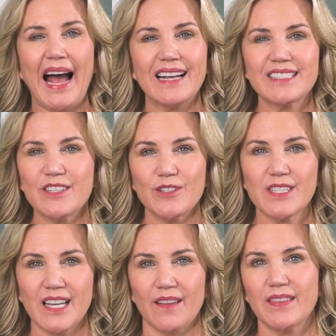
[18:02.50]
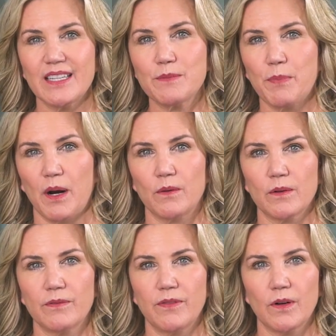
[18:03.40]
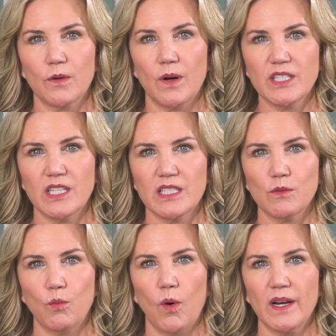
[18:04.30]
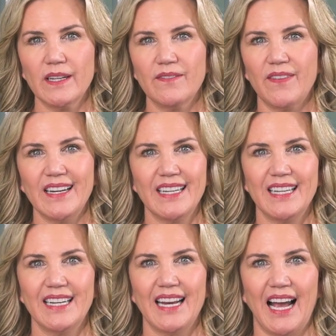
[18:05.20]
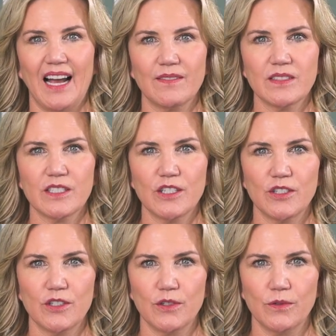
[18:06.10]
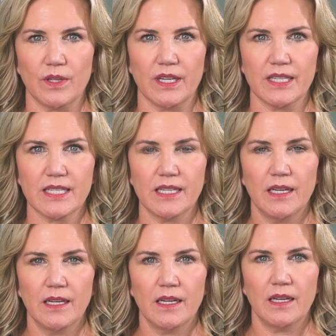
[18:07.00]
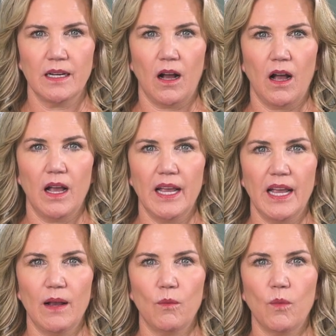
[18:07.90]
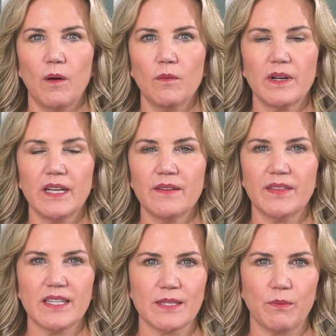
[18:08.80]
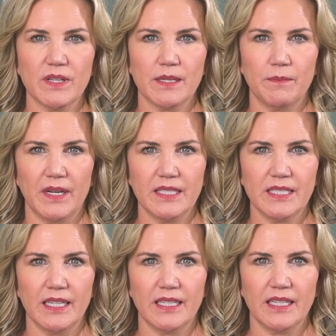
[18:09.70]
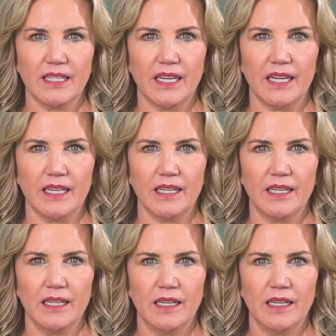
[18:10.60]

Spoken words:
ask yourself these powerful questions. What if I didn't have to do this? What if this wasn't my day-to-day?